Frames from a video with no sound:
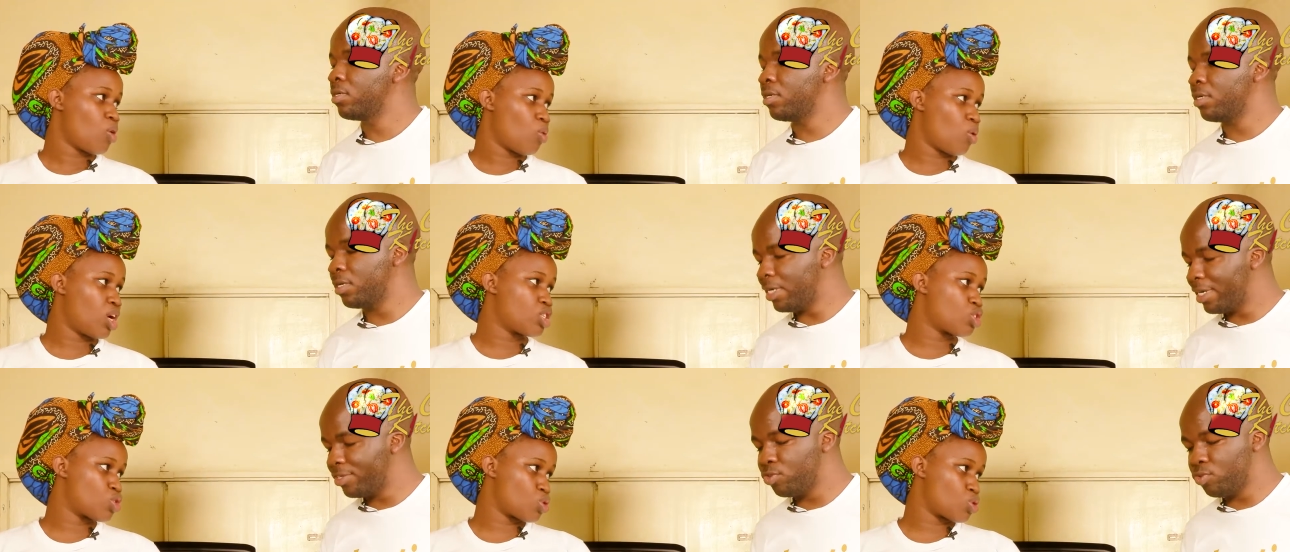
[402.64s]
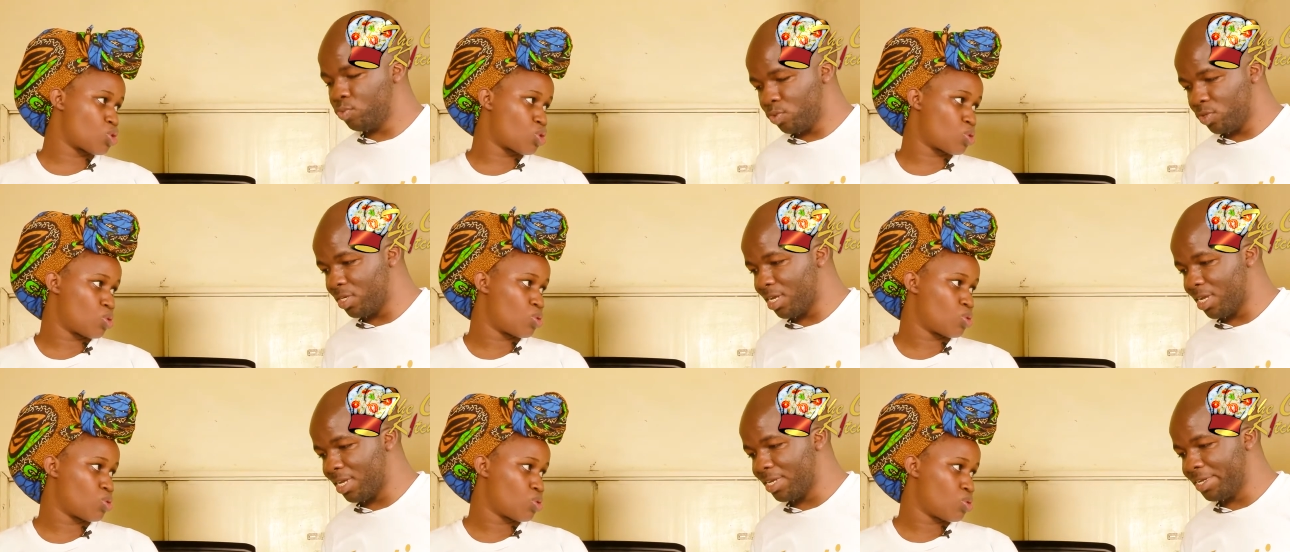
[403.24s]
Speaker 1: one to, to two.
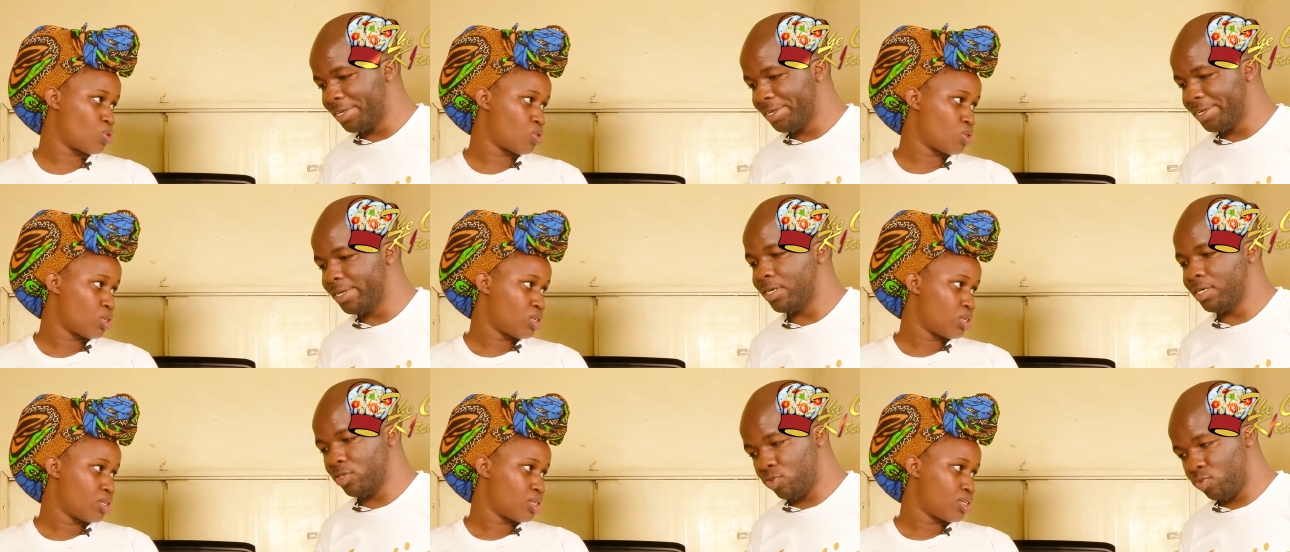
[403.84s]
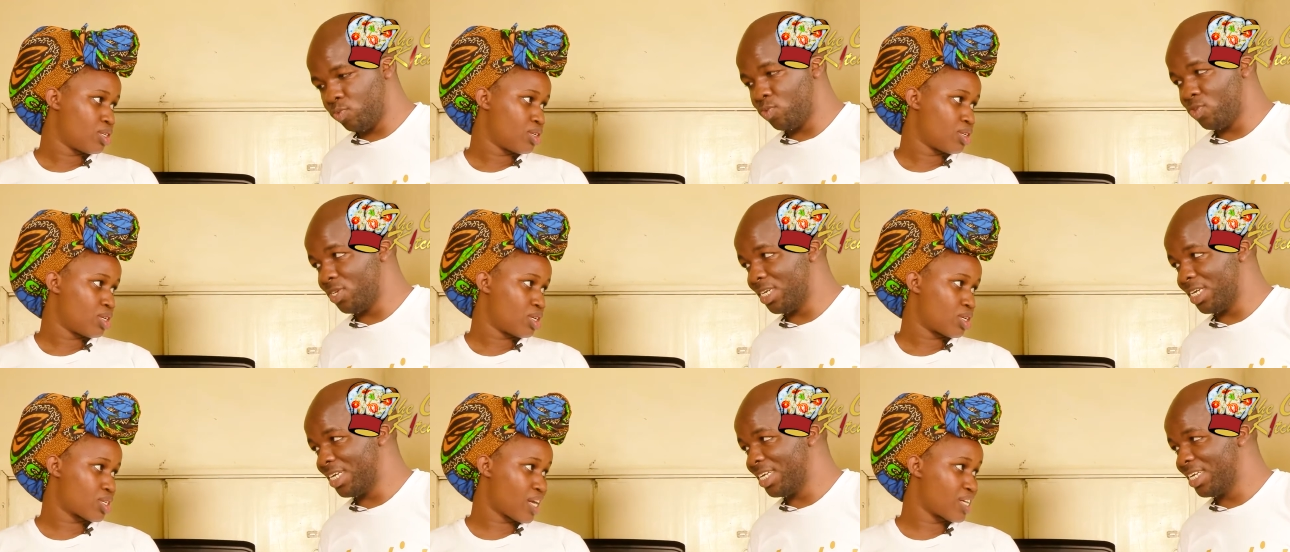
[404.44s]
Water.
Speaker 2: Rice to
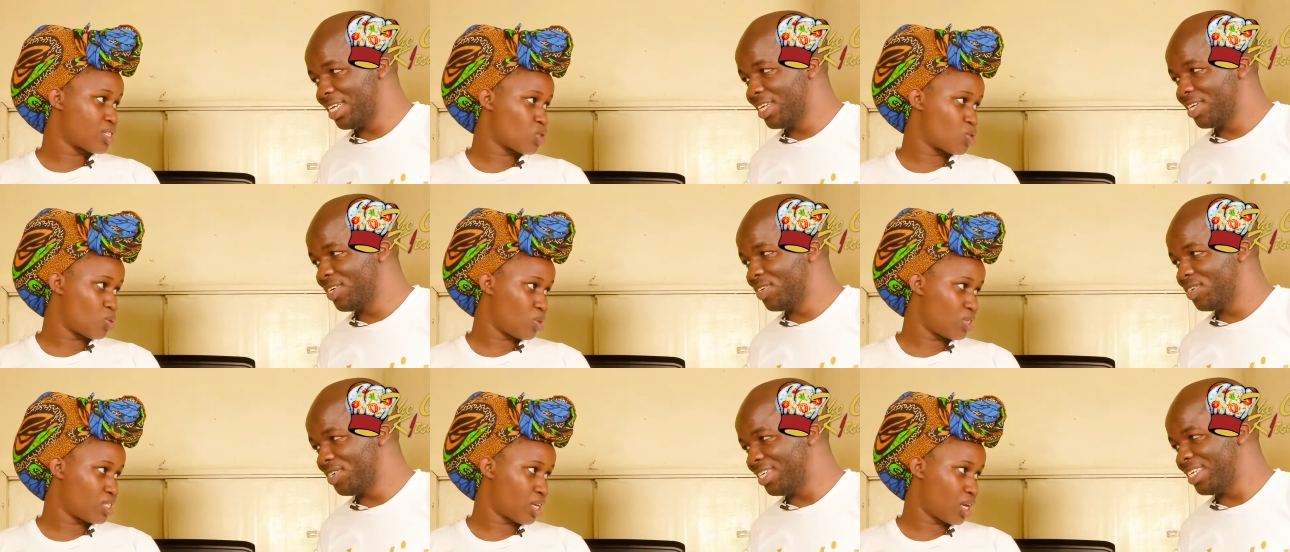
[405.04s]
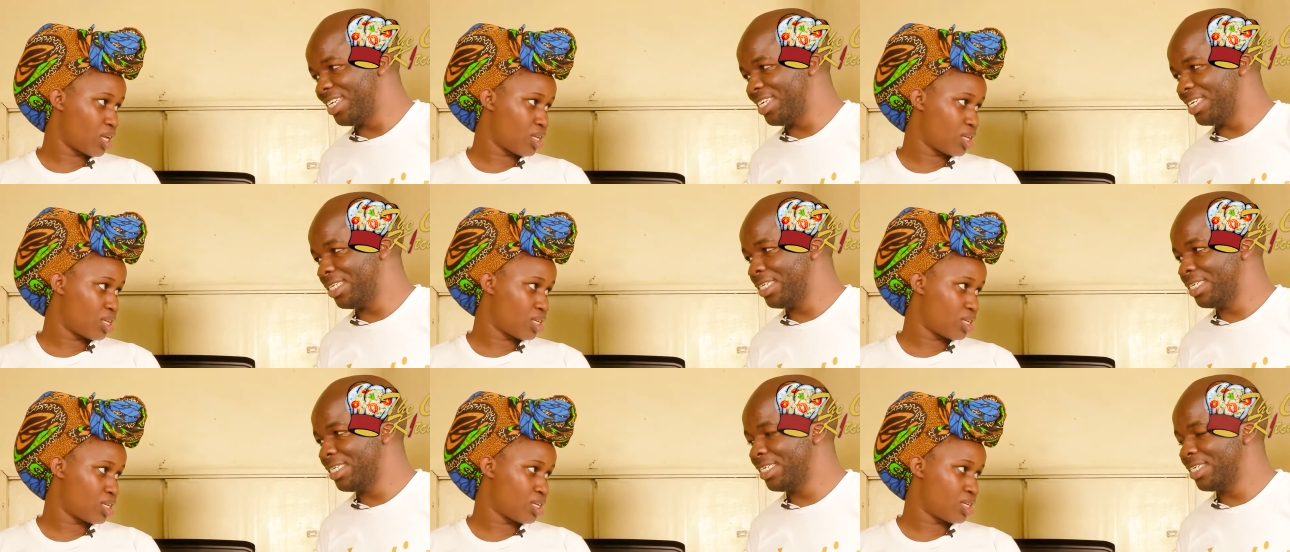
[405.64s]
water. Rice to water.
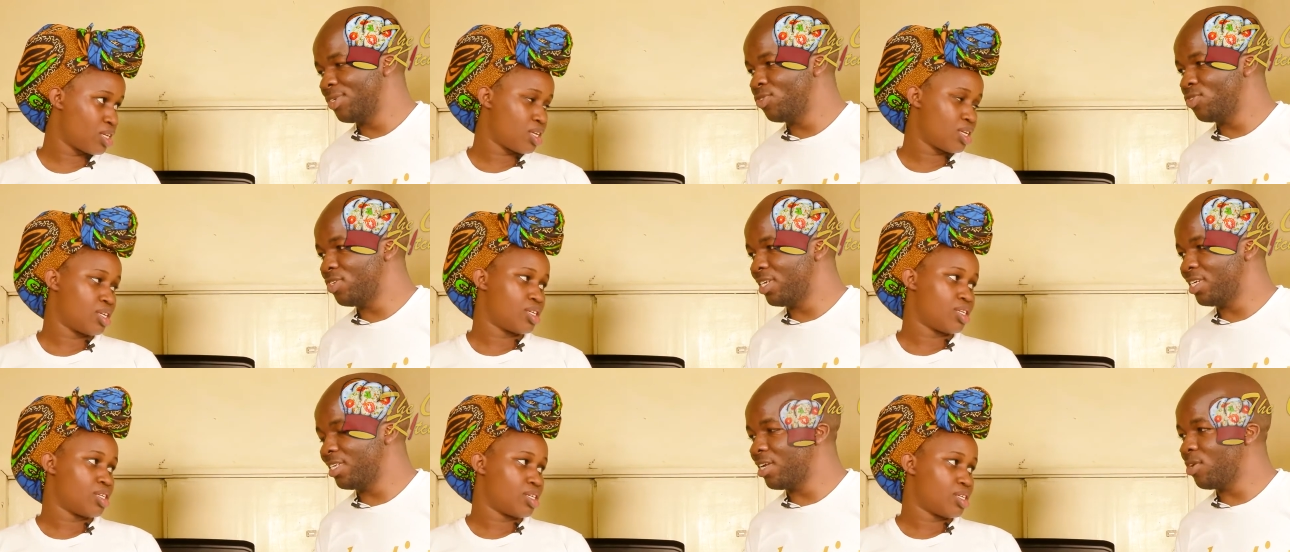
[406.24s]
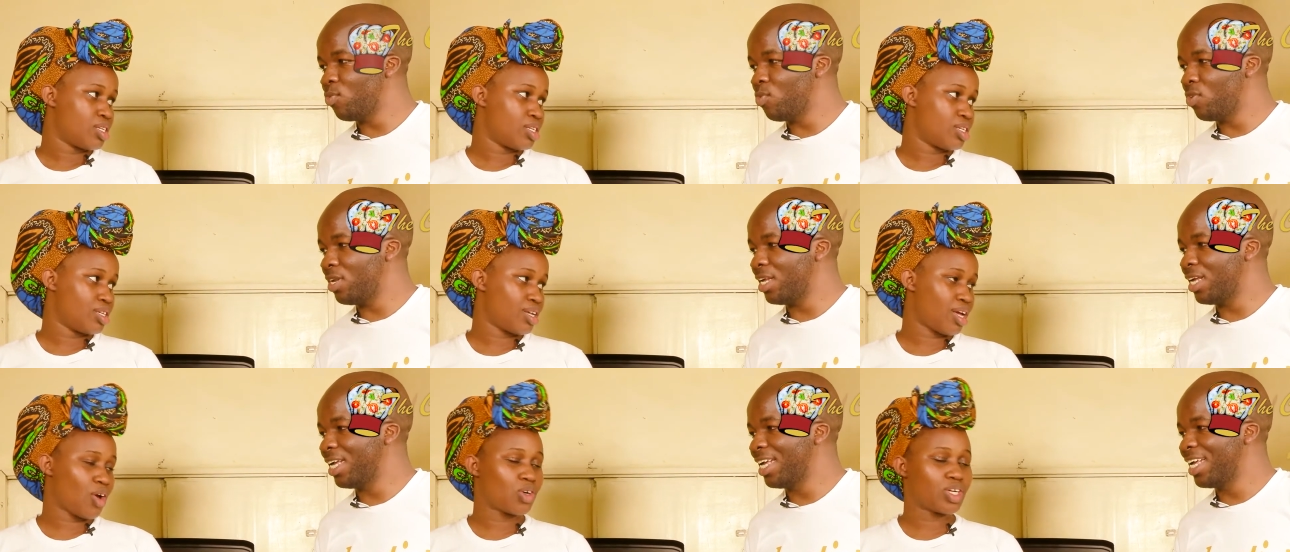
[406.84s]
Yes. Not rice and
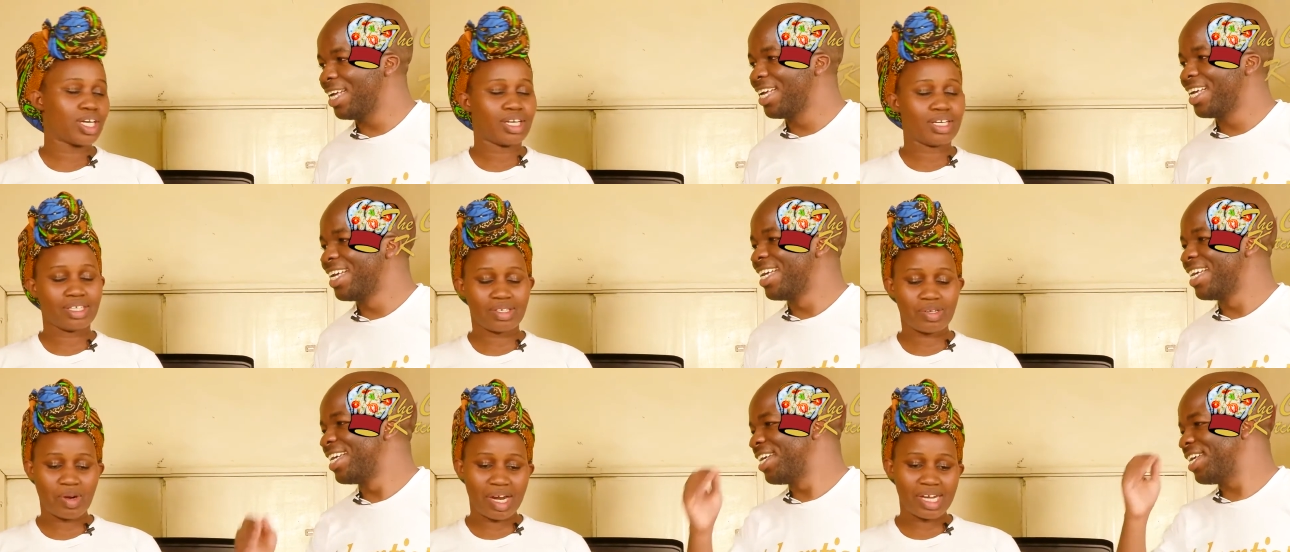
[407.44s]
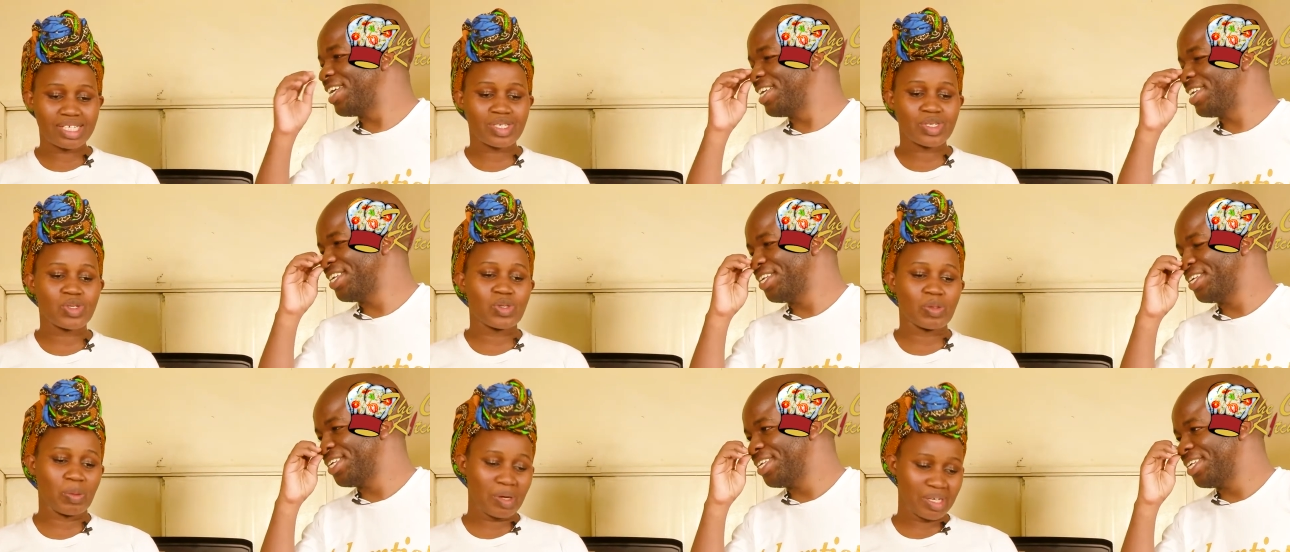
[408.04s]
water.
Speaker 1: Okay, rice
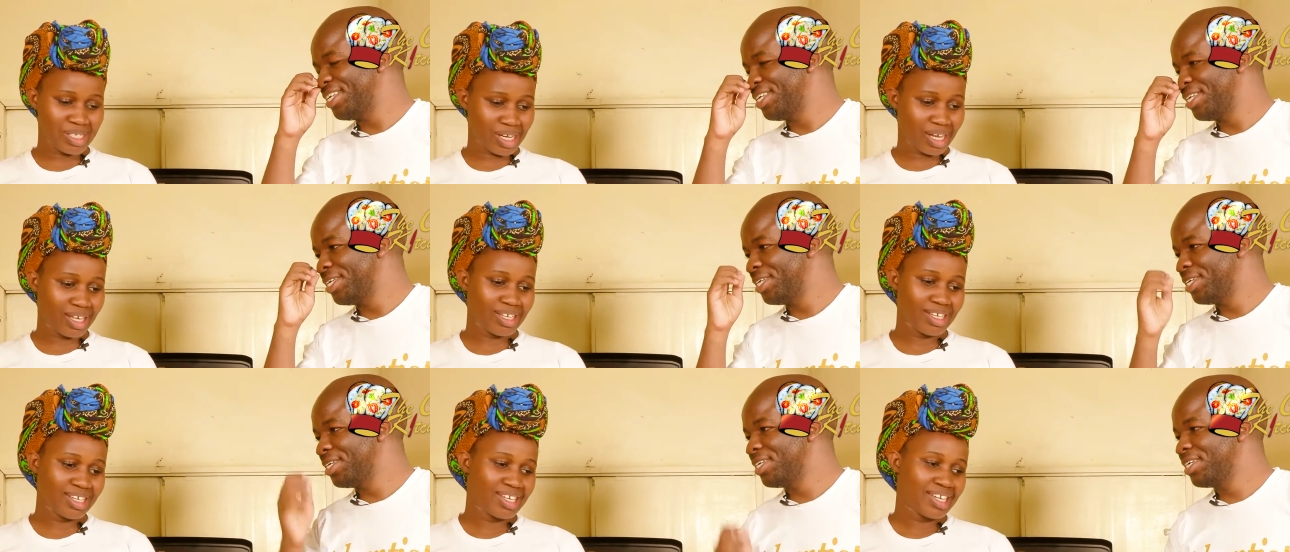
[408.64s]
to water.